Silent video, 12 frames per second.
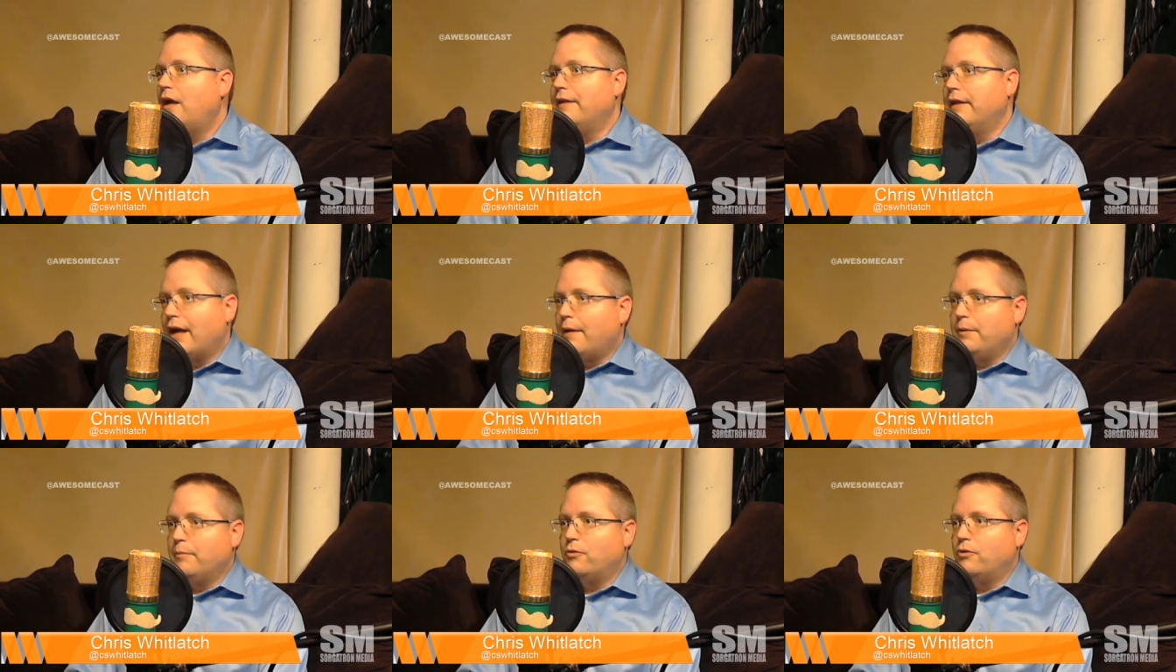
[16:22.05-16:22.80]
then
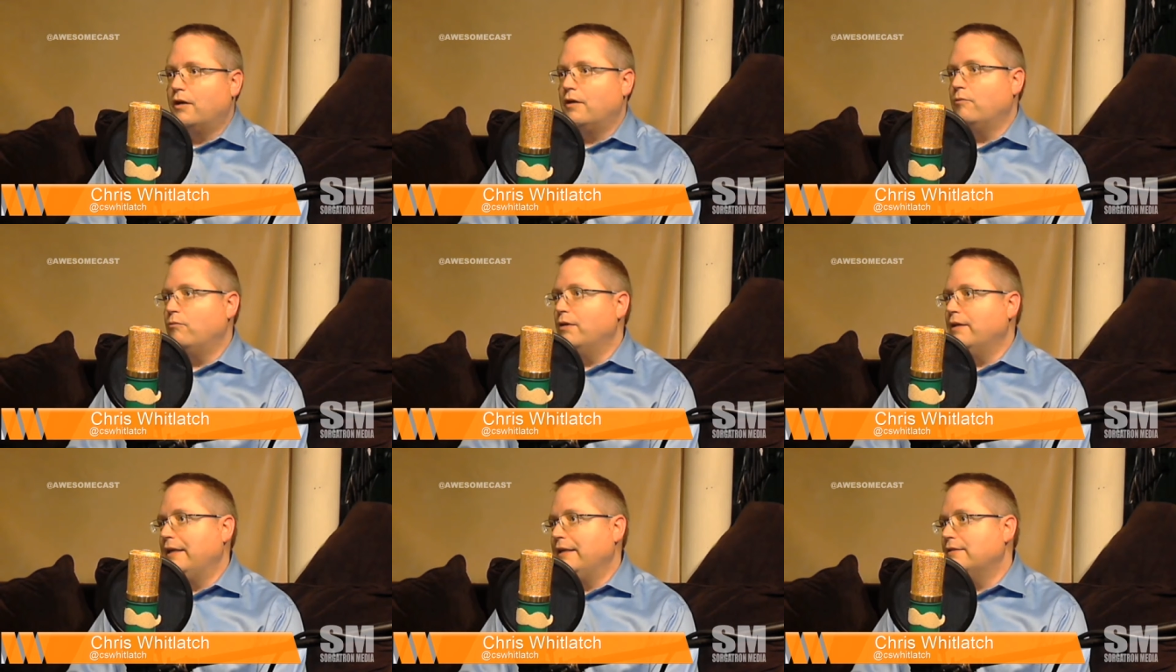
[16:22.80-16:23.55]
I'd be more
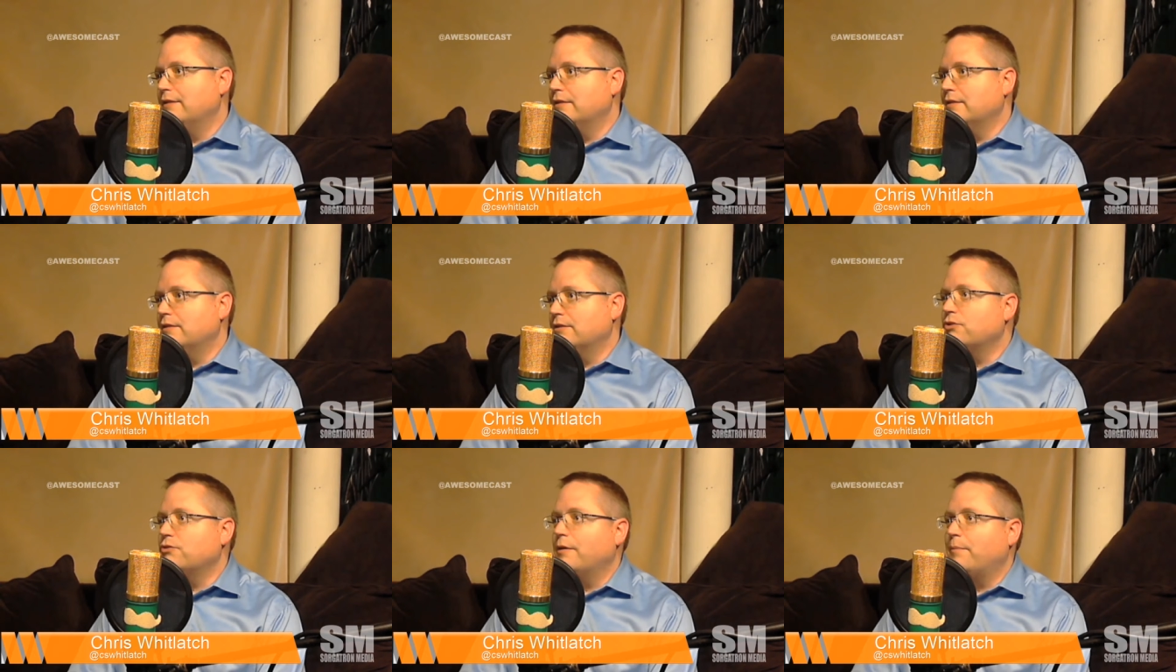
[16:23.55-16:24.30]
willing to
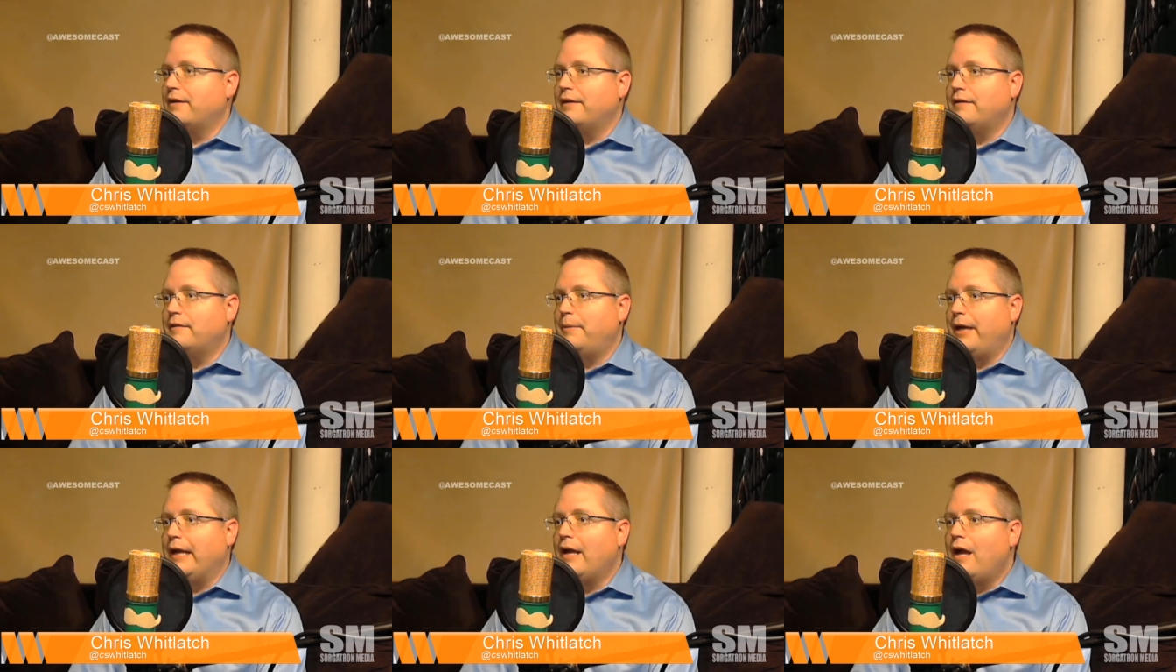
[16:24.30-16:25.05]
sort of
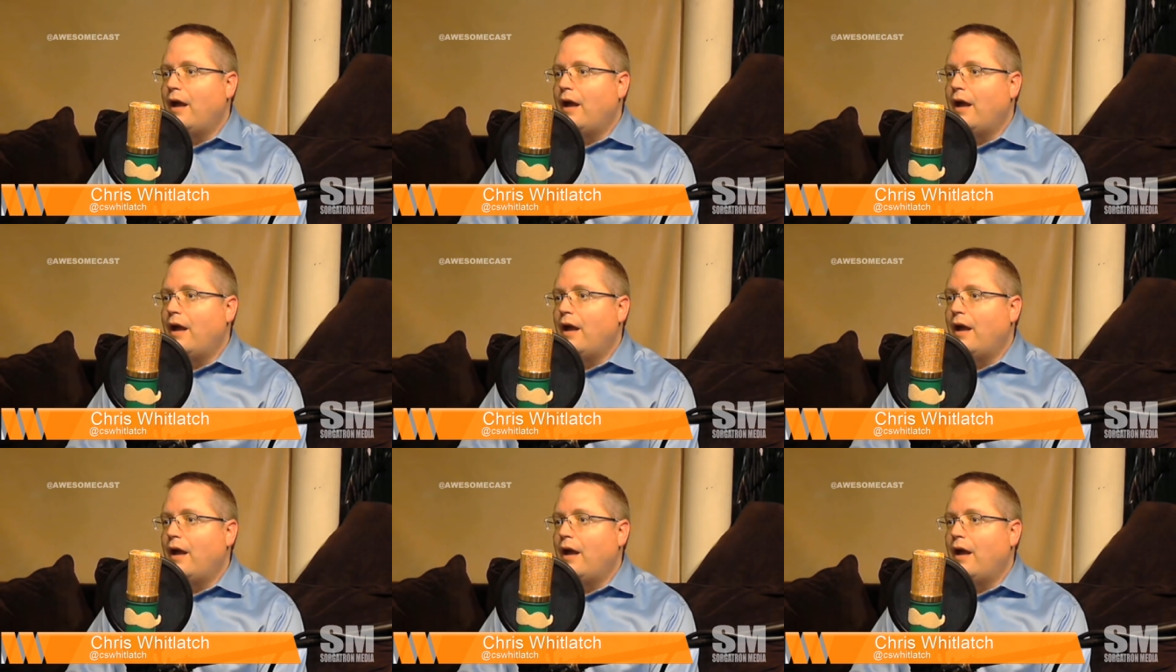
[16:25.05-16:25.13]
participate.